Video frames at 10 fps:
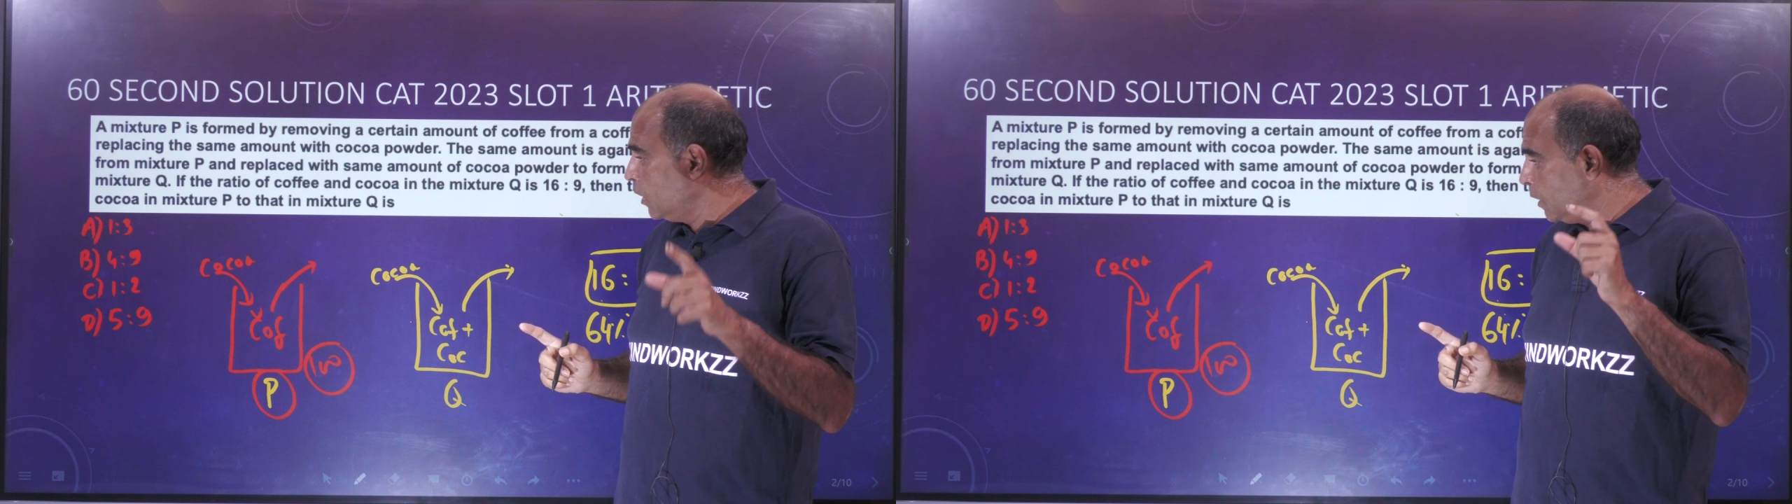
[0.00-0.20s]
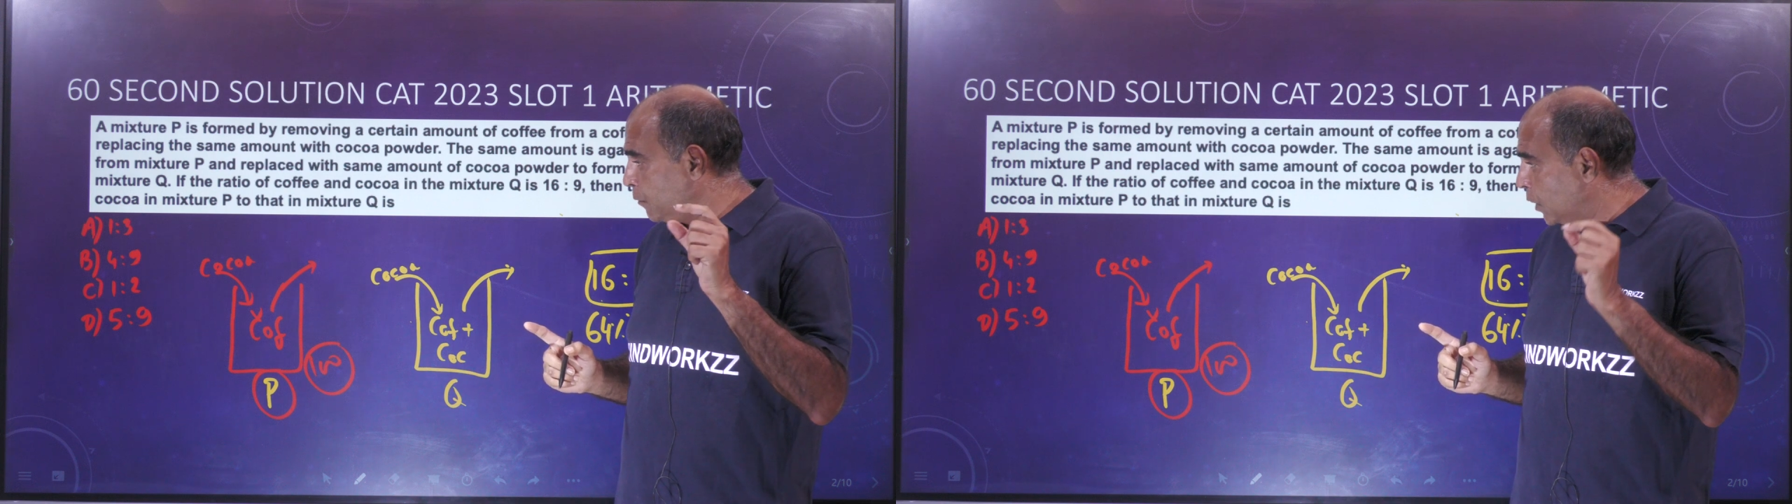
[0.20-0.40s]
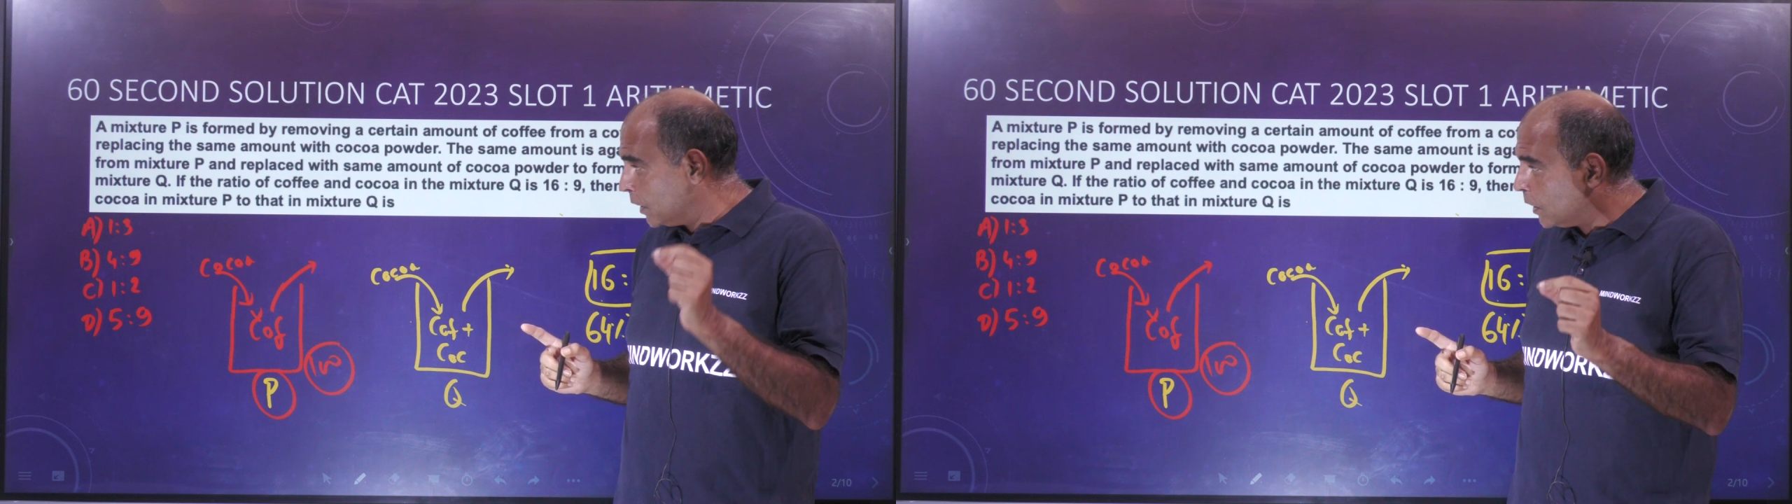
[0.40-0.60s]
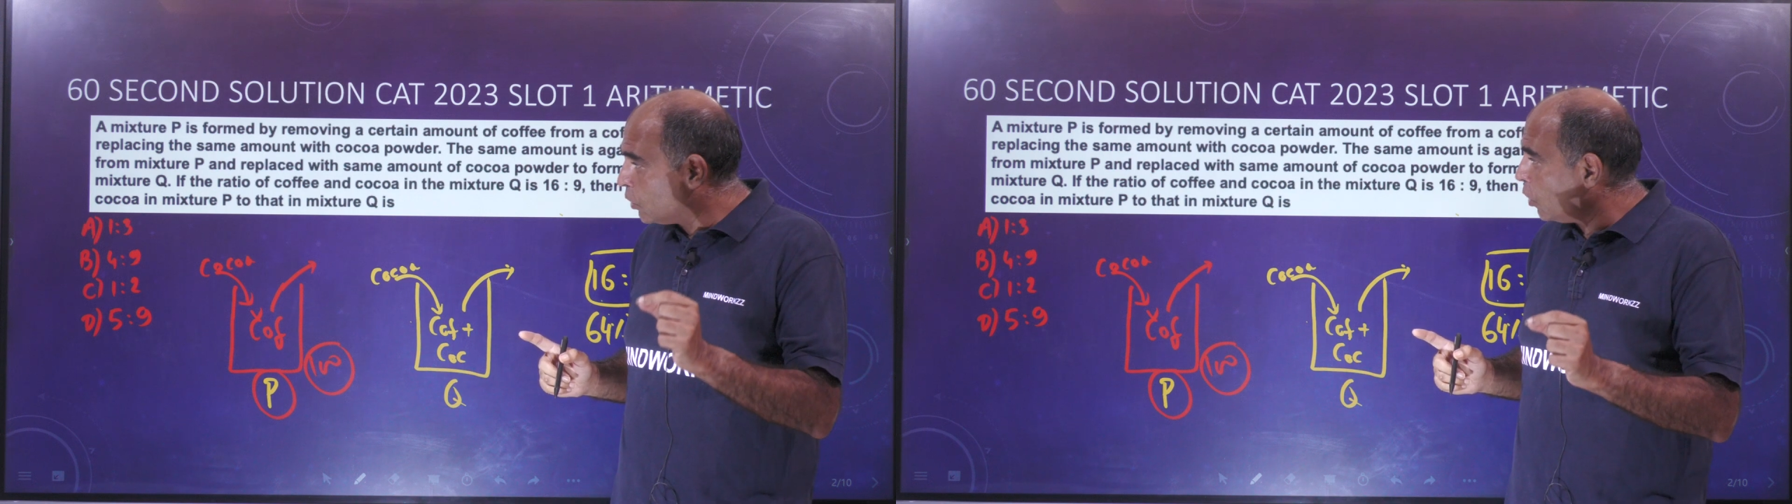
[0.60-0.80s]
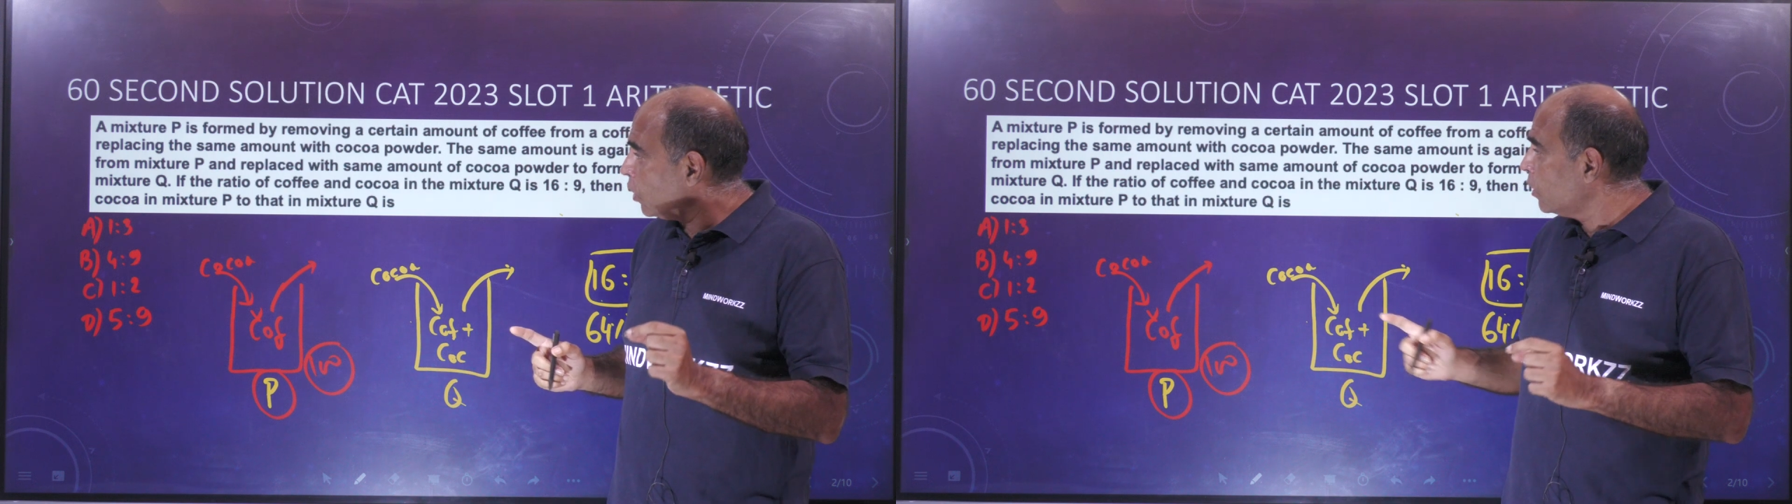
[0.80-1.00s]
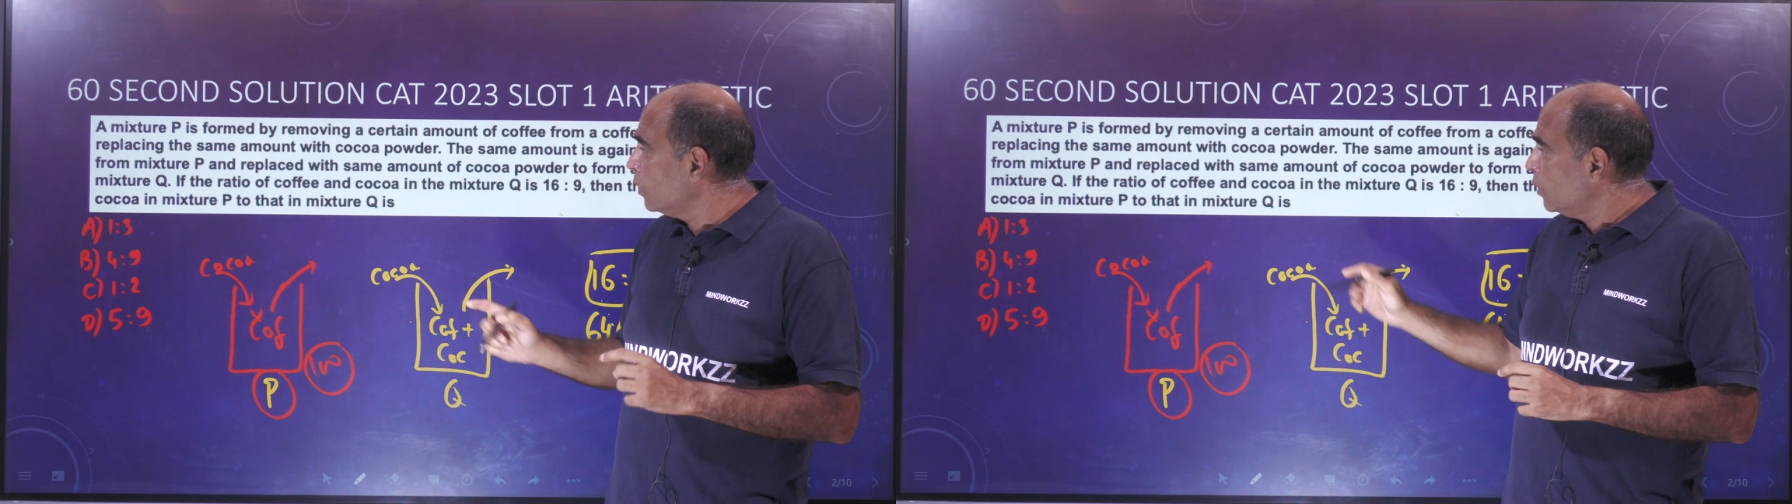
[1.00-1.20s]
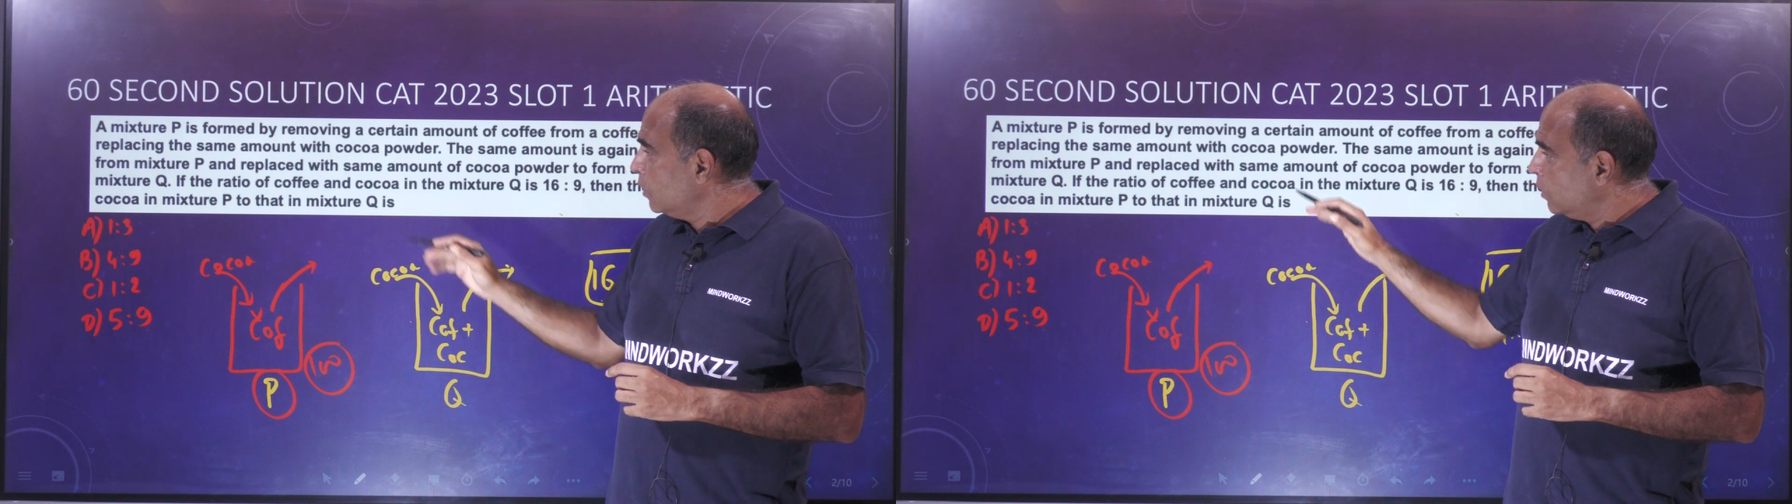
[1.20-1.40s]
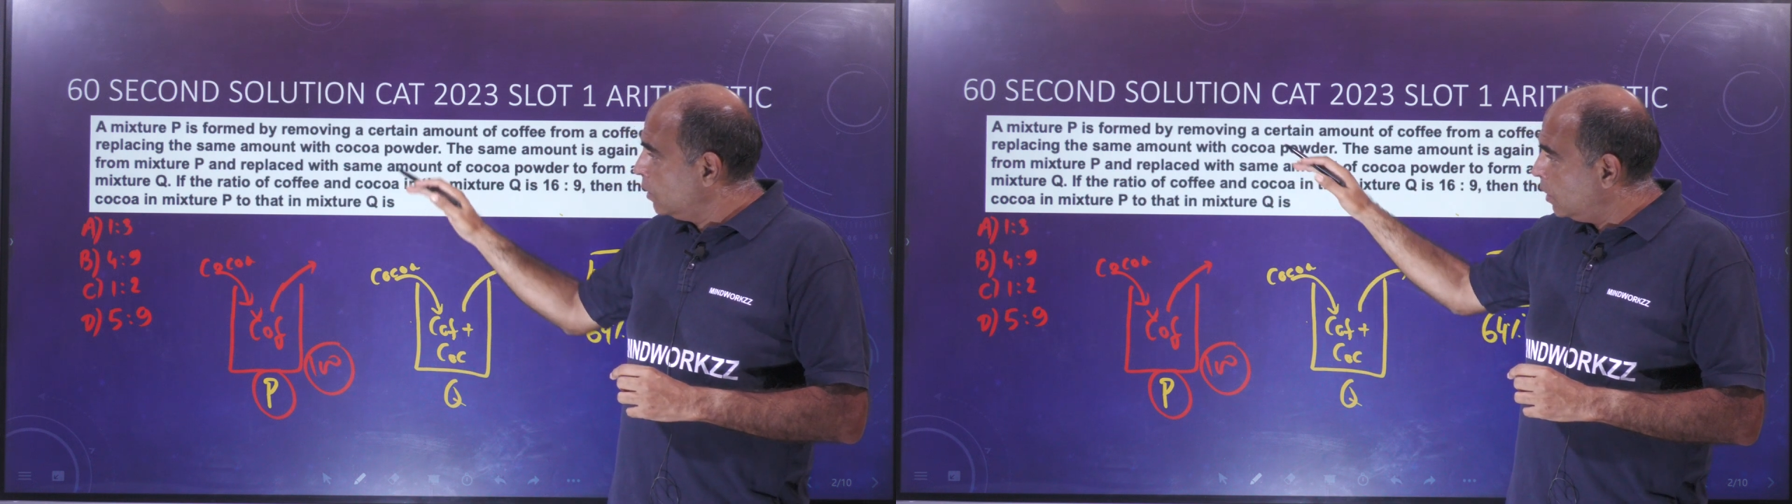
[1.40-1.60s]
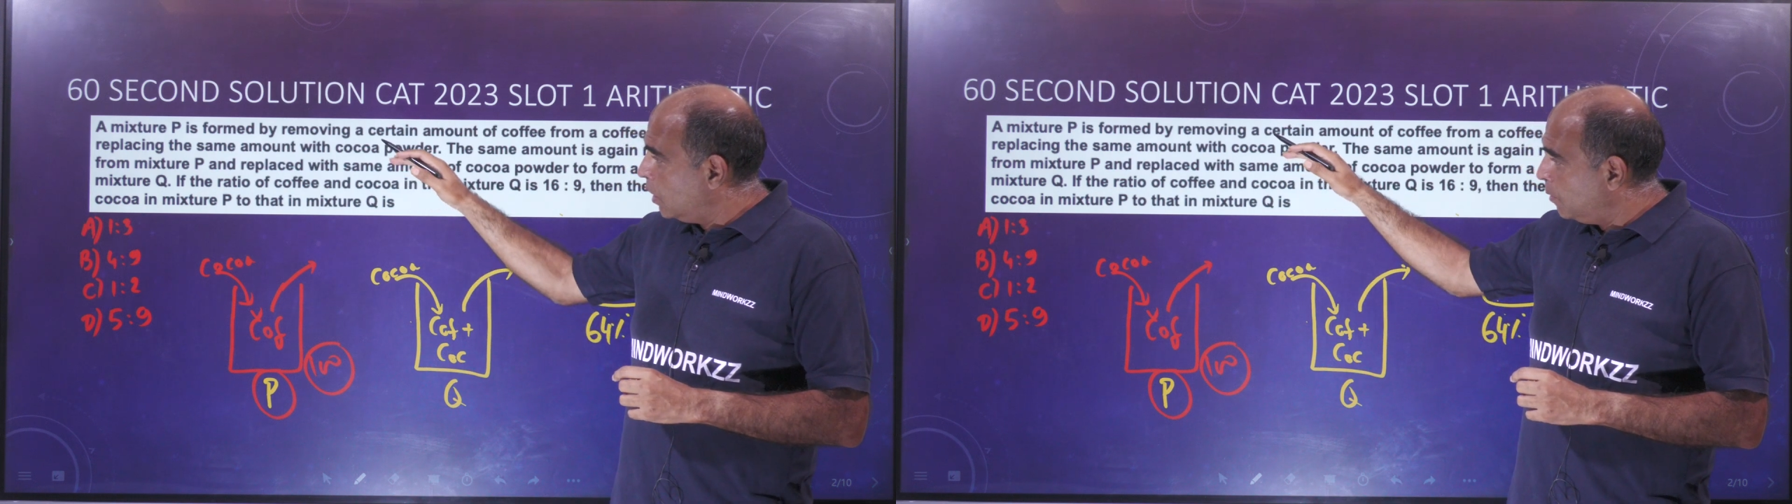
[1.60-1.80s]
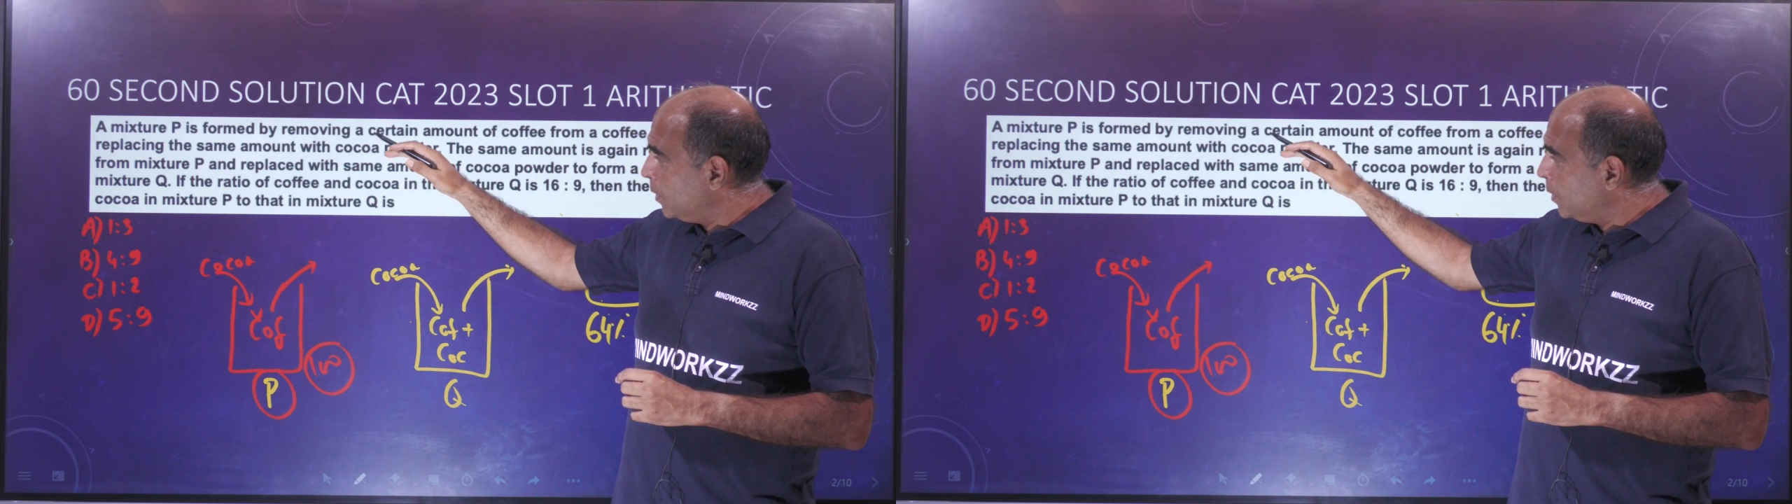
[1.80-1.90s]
if you get that thought.